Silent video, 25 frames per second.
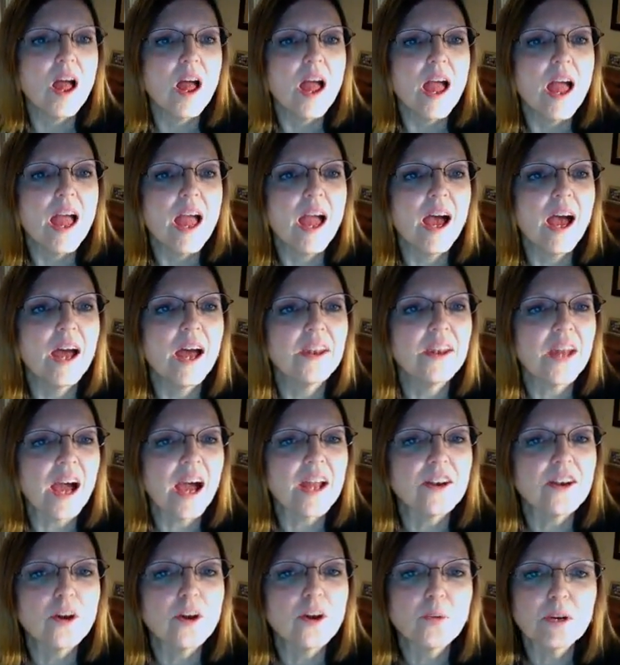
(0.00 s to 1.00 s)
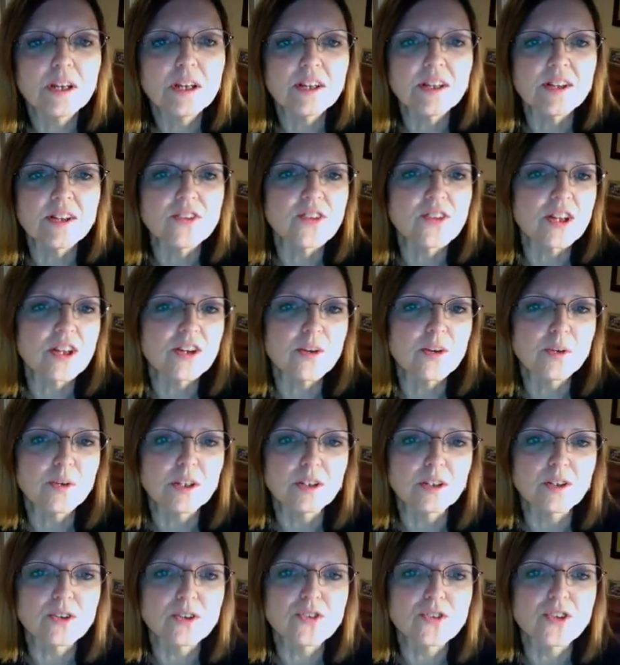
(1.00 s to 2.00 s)
And I know what it is, I know what
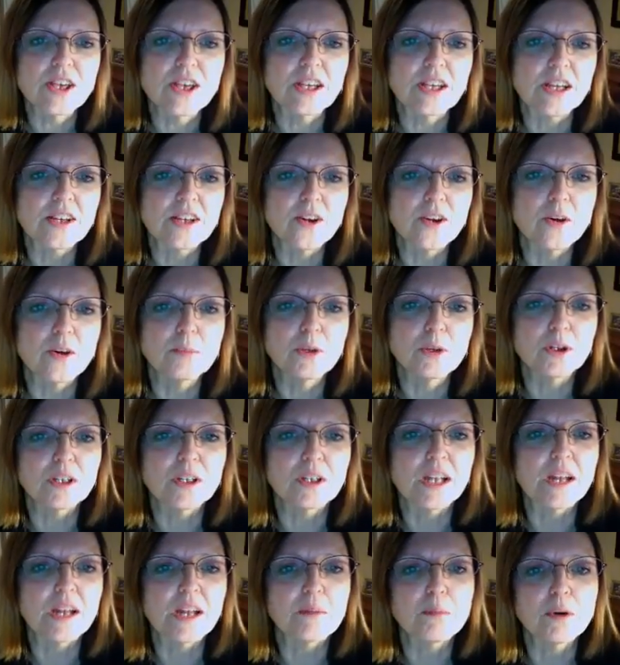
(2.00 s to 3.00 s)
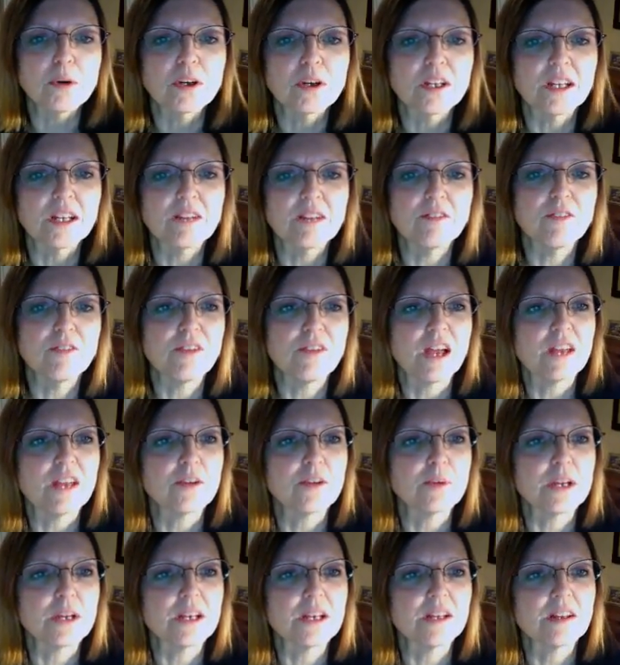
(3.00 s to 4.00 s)
it looks like, I know I'm looking at a book and I've
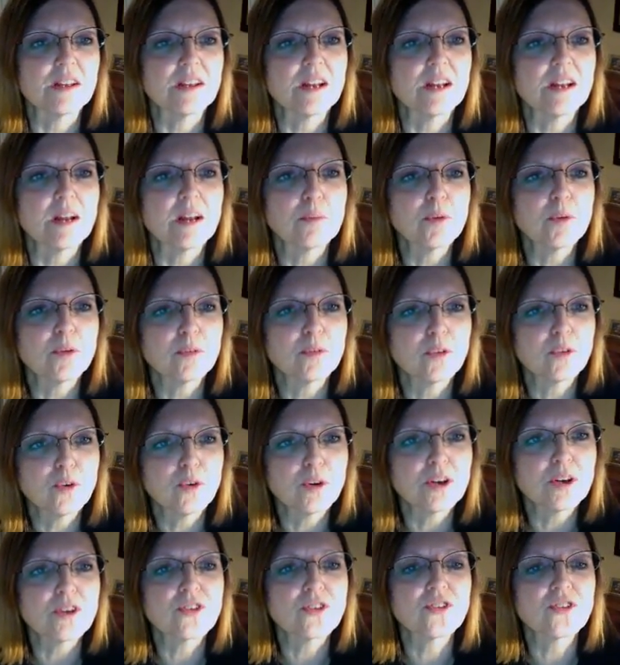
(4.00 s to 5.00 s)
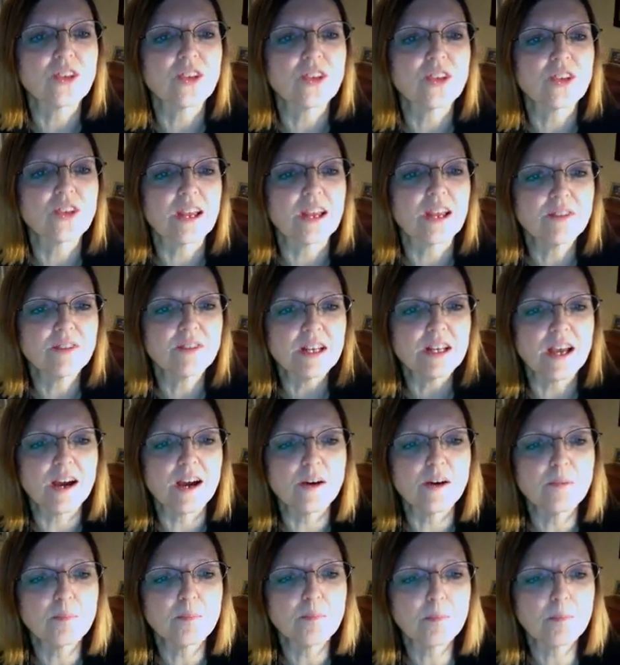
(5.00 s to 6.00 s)
evaluated it. I'm going to cite it right now.